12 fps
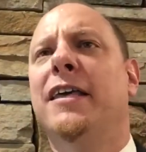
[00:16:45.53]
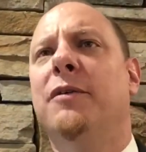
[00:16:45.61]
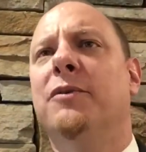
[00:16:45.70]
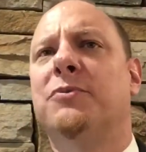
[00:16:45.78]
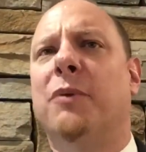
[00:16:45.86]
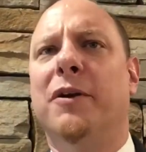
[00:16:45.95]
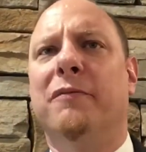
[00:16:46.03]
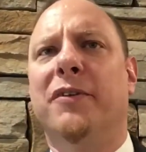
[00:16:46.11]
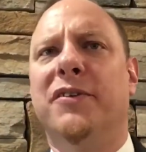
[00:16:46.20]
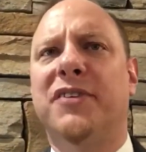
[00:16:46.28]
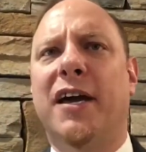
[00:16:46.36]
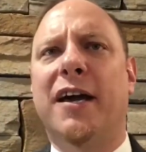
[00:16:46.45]
was one of the
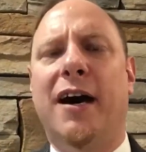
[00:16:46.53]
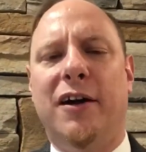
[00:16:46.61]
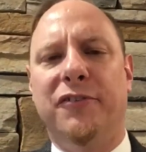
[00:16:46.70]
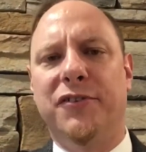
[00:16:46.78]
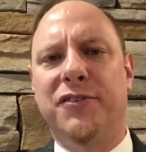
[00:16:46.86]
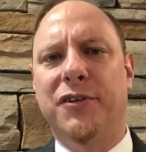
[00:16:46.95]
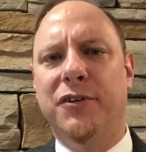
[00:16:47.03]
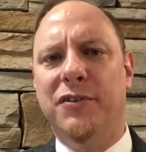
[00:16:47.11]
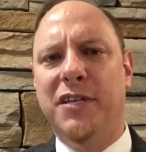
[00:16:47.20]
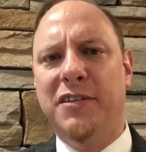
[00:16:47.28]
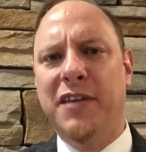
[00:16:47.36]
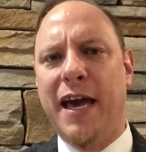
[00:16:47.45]
psychologists who
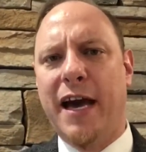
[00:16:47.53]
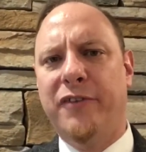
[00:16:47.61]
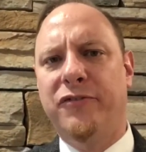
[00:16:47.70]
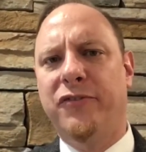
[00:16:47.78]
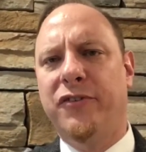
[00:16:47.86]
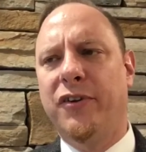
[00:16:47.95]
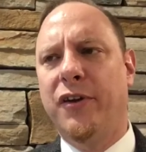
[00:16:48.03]
detached